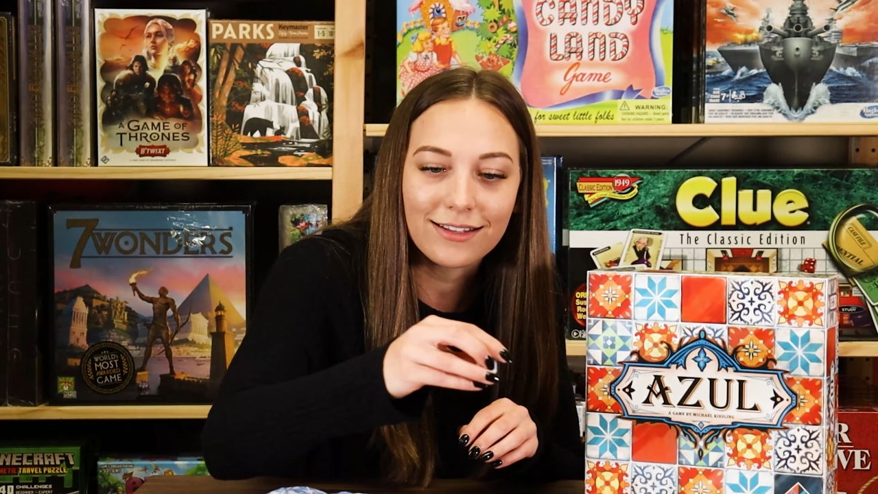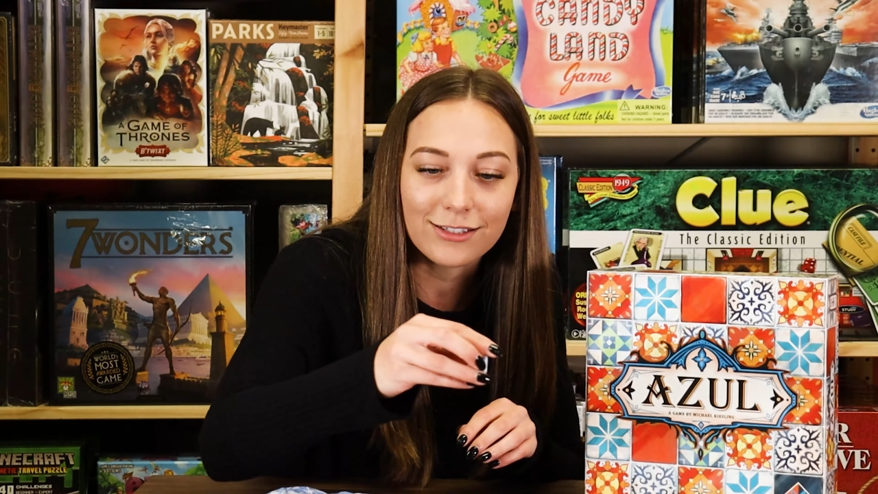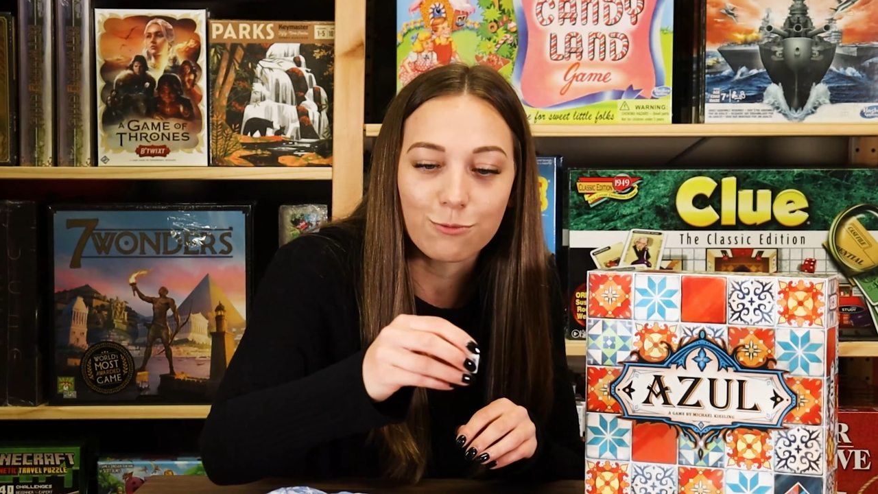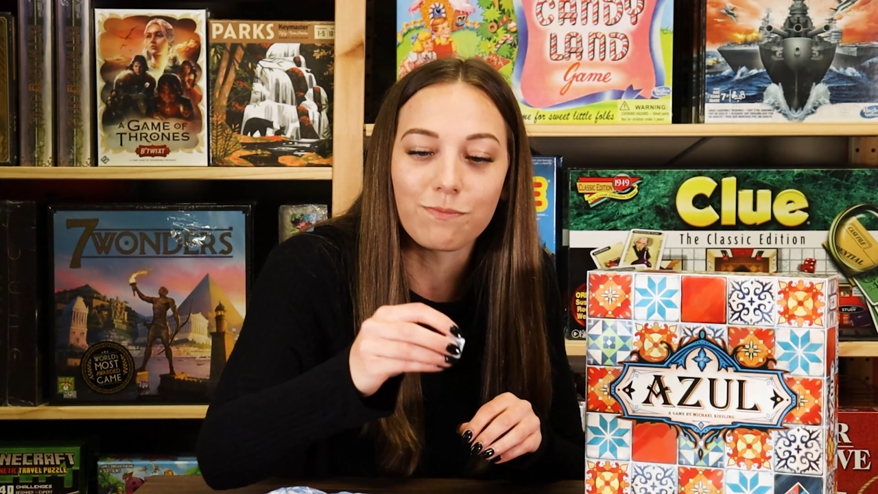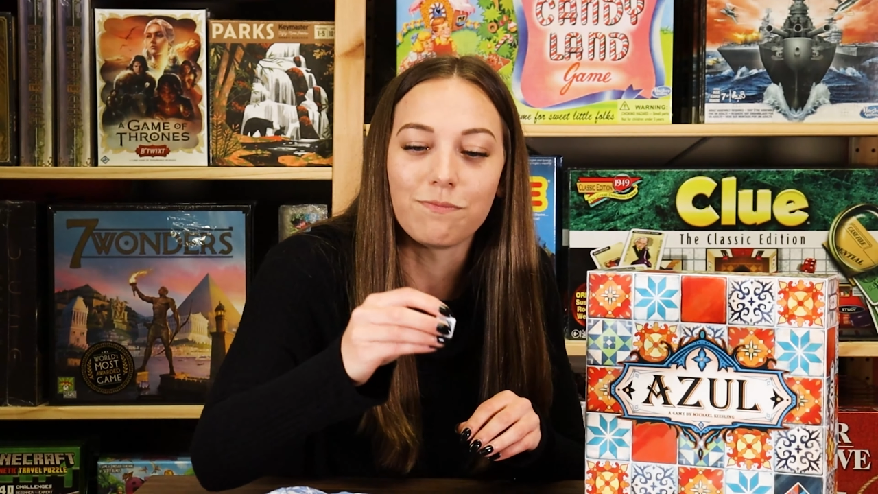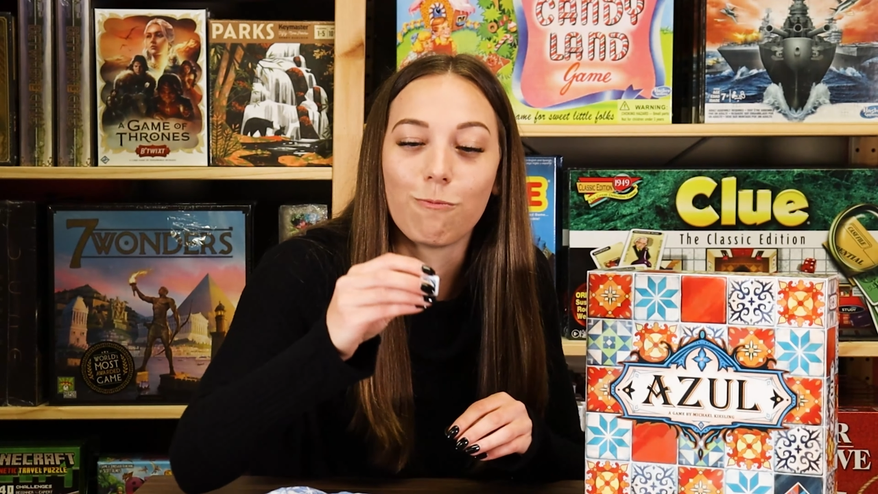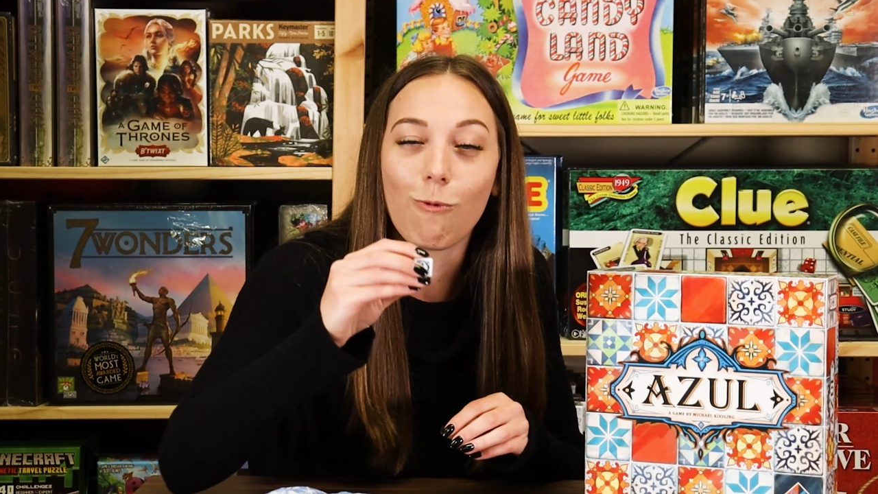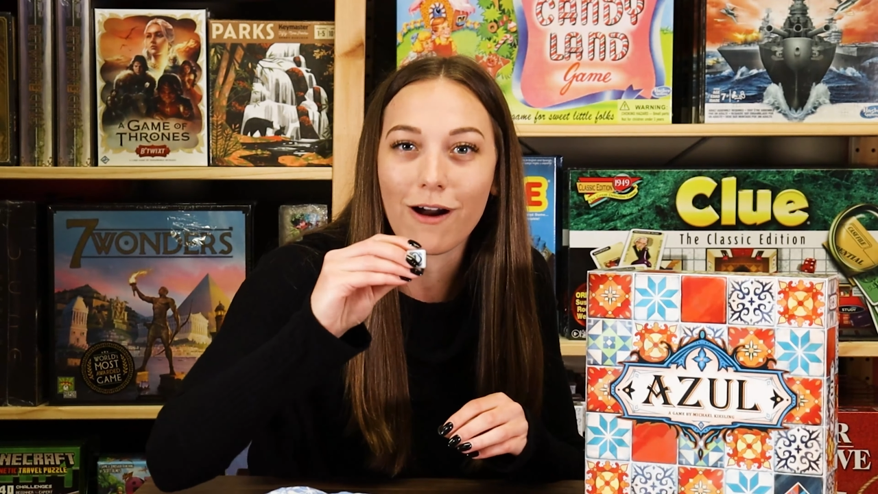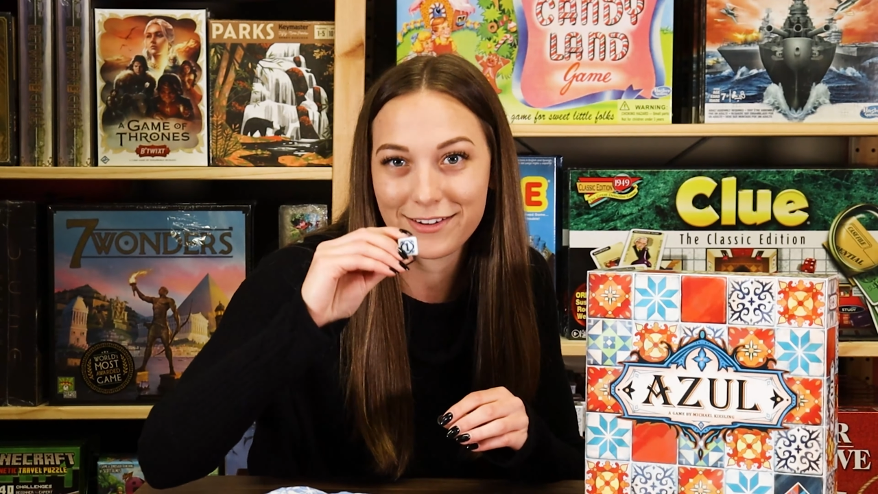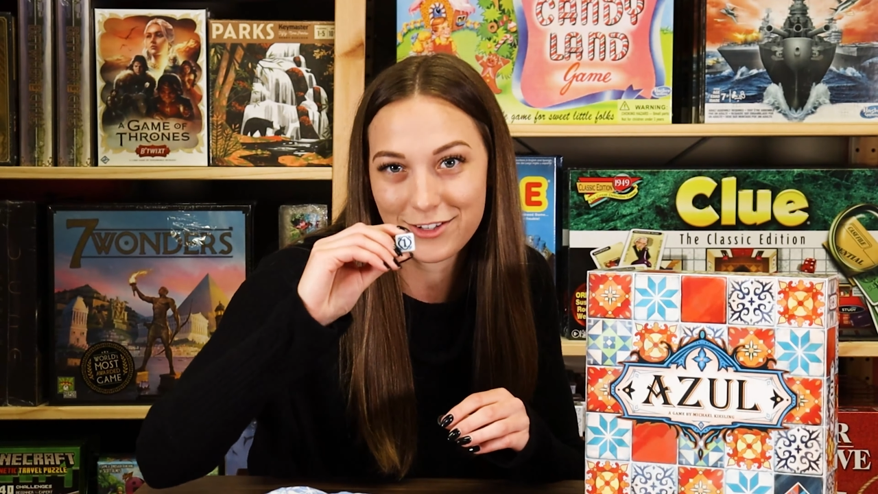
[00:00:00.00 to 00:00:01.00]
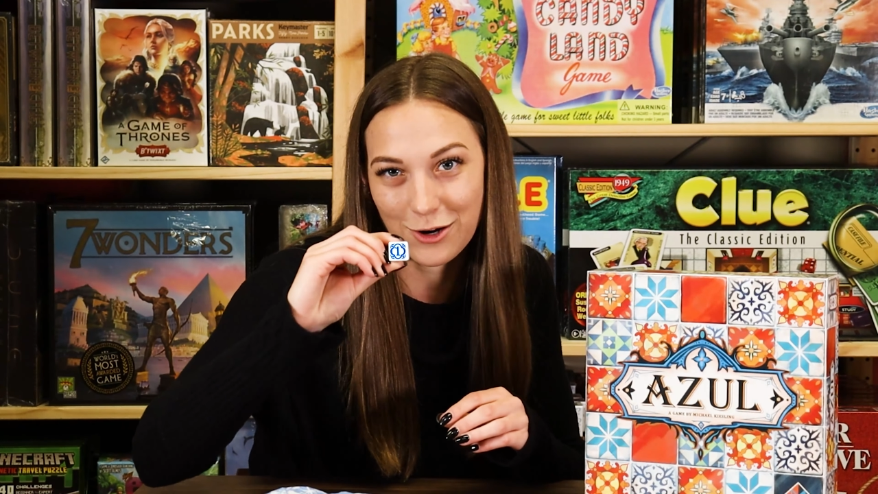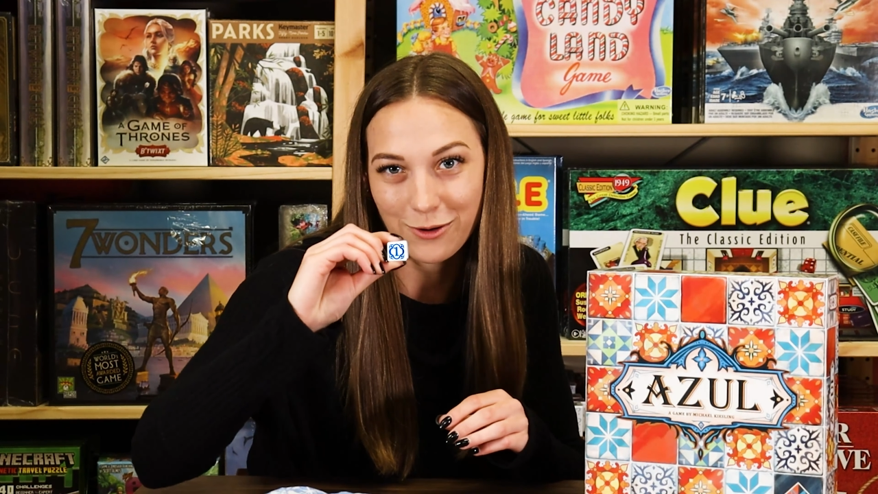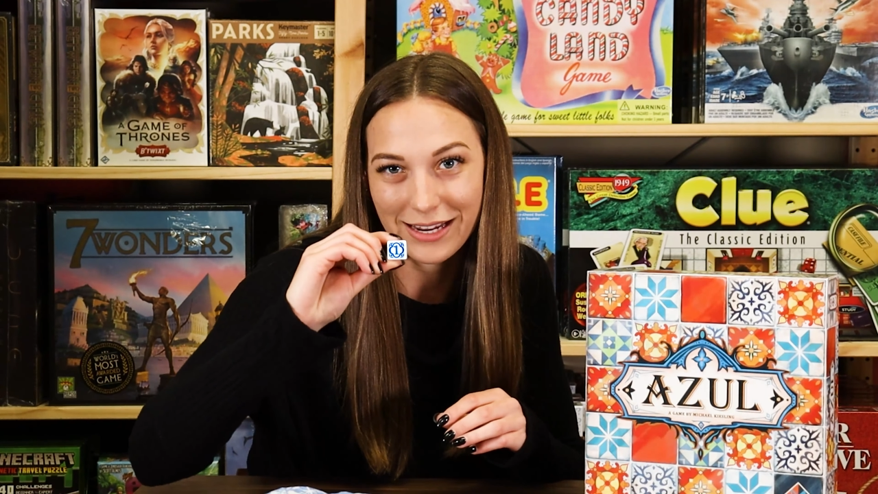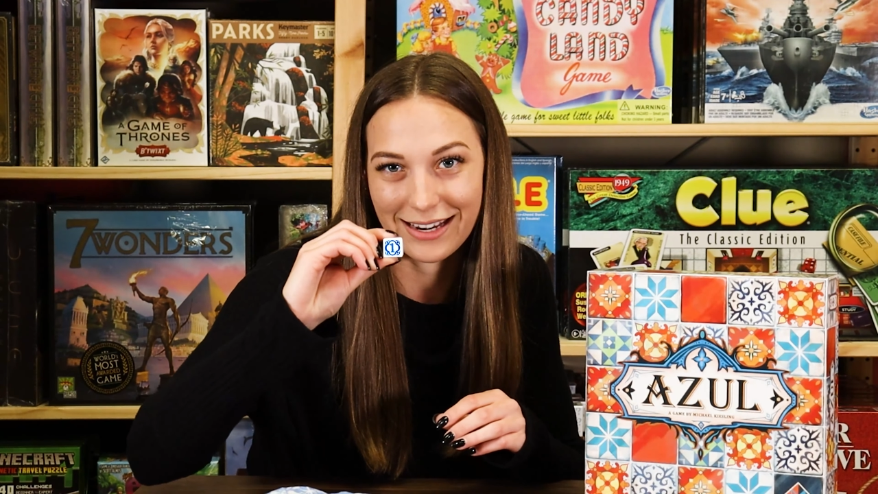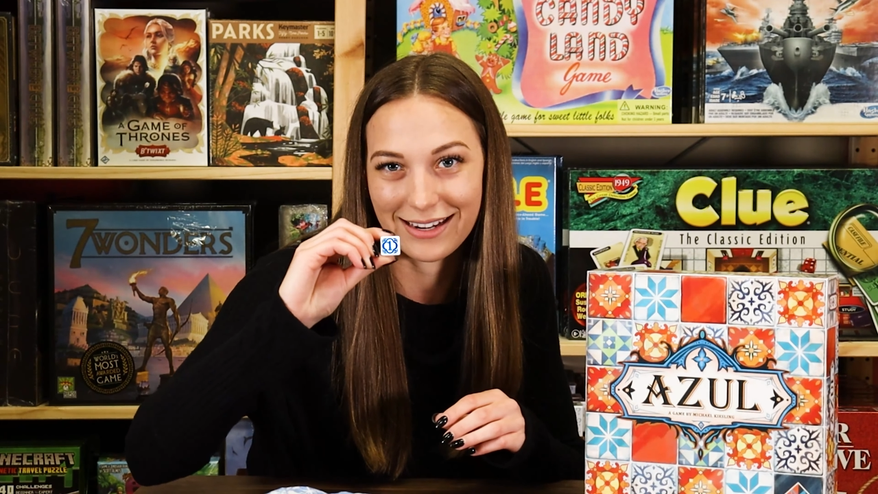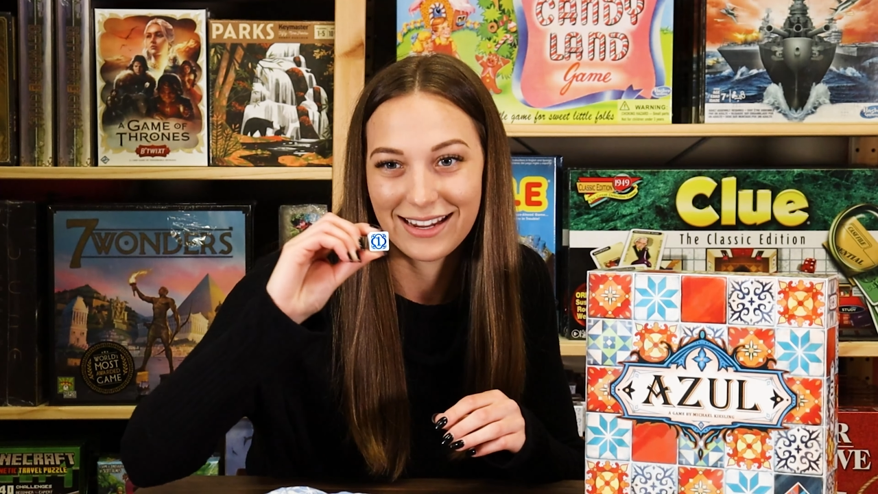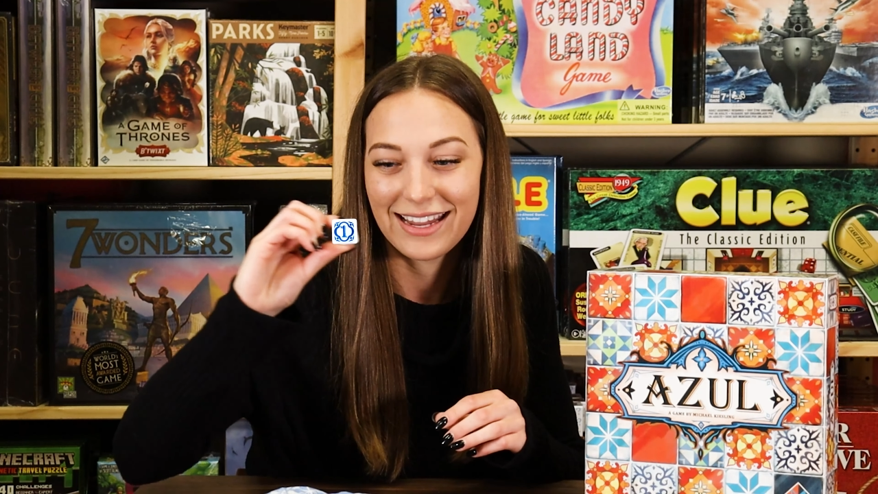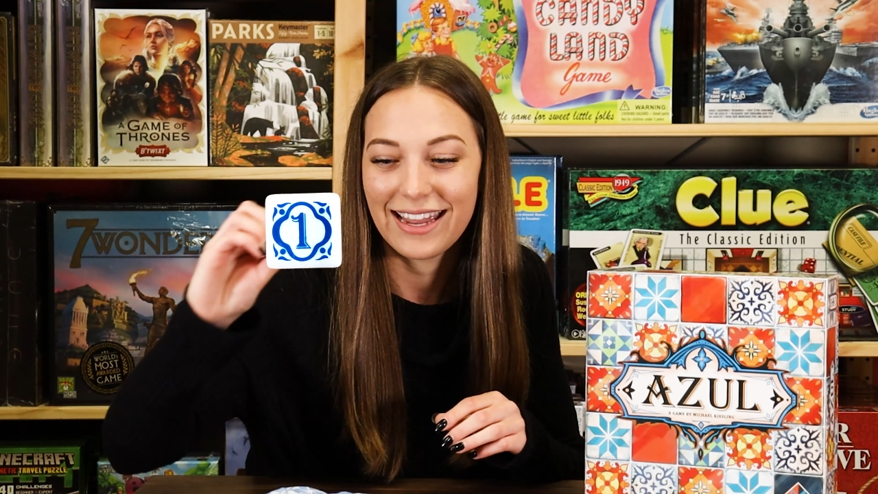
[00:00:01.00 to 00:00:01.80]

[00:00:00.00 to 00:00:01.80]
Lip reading: this 1 token